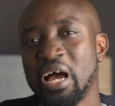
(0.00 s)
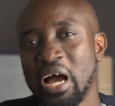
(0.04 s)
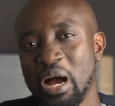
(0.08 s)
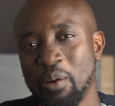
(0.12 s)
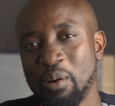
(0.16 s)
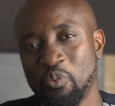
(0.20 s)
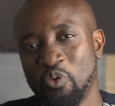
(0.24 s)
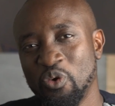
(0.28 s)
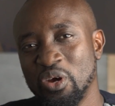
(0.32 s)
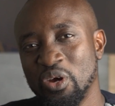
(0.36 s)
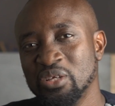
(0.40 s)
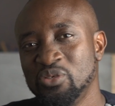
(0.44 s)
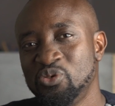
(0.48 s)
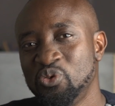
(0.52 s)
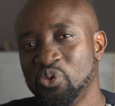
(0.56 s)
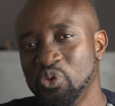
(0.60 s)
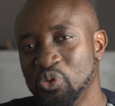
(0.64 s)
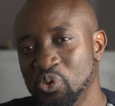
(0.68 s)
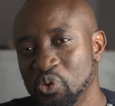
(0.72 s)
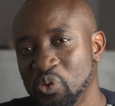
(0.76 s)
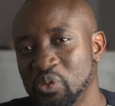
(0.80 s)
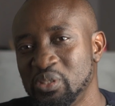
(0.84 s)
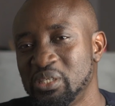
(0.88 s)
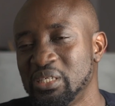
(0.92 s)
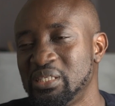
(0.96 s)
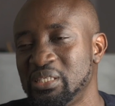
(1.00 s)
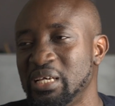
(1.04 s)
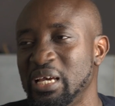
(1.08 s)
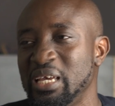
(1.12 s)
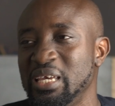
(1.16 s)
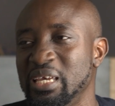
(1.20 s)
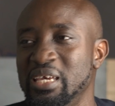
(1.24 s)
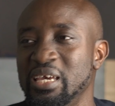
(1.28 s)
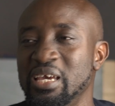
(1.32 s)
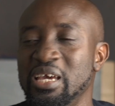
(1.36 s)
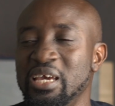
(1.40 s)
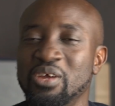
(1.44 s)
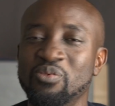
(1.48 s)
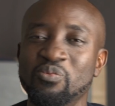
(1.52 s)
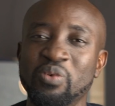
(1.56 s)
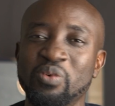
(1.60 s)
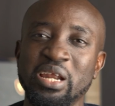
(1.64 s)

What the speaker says: I'm going to use it again.